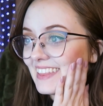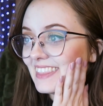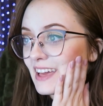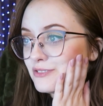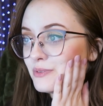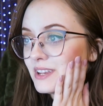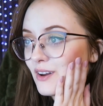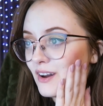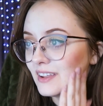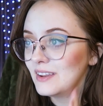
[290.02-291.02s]
Life went
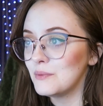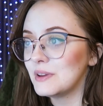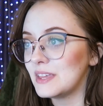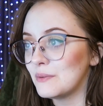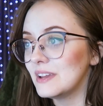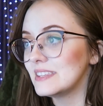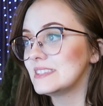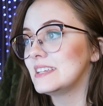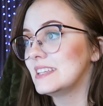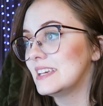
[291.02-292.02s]
on without
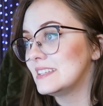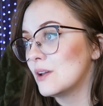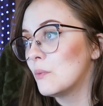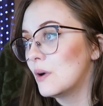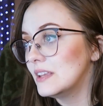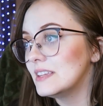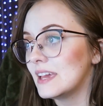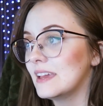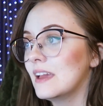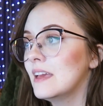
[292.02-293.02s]
incident until one
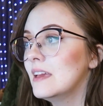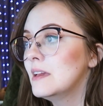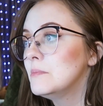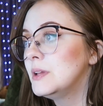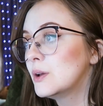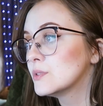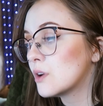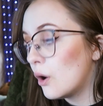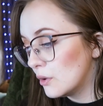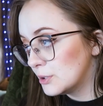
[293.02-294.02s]
day Minos
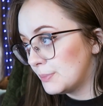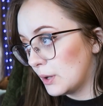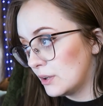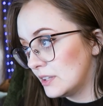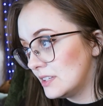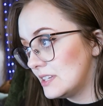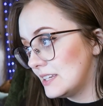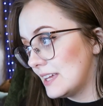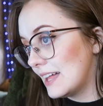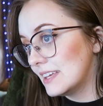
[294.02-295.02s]
called upon
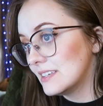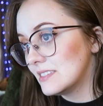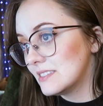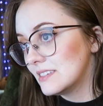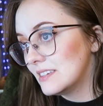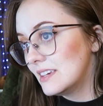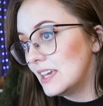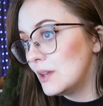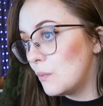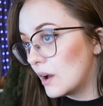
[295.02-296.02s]
Daedalus.
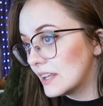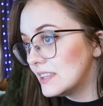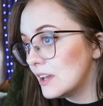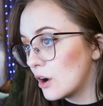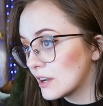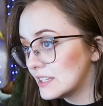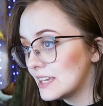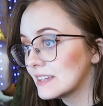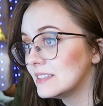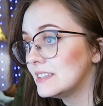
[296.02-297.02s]
He wanted the
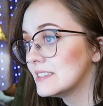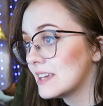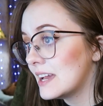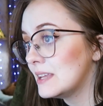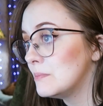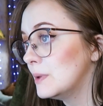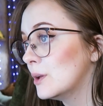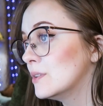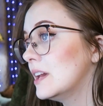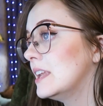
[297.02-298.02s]
architect to design and
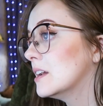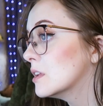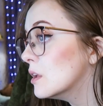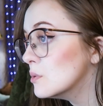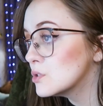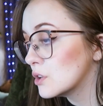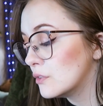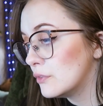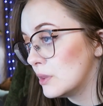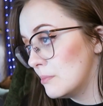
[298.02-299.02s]
build an enclosure
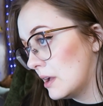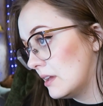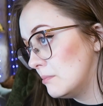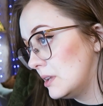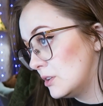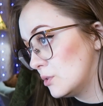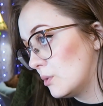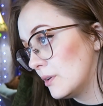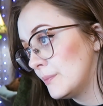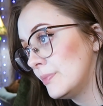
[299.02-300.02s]
for the
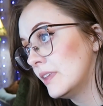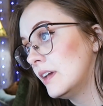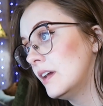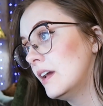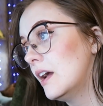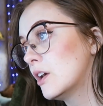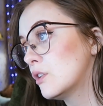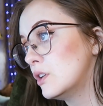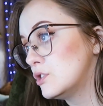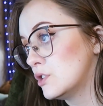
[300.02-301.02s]
Minotaur, a
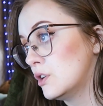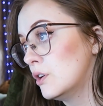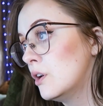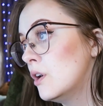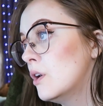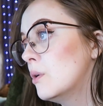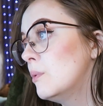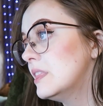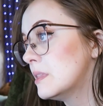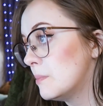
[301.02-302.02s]
creature
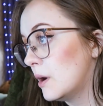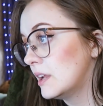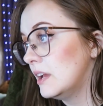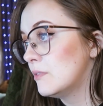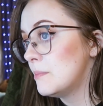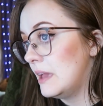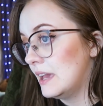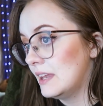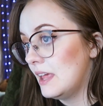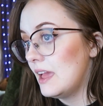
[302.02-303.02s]
with the body of a
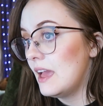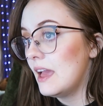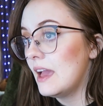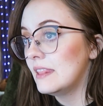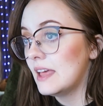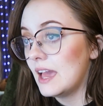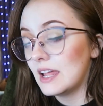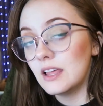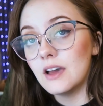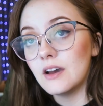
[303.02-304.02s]
man and the head